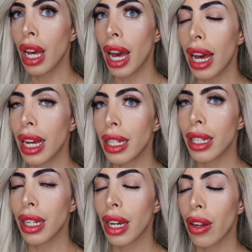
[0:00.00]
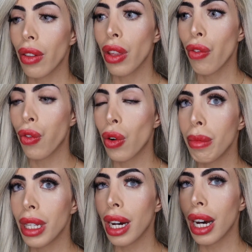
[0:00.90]
And the
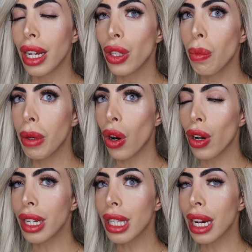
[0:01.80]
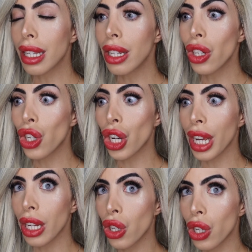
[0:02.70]
formula, to be honest, hasn't
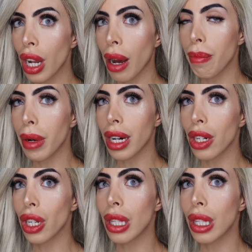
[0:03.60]
changed that much.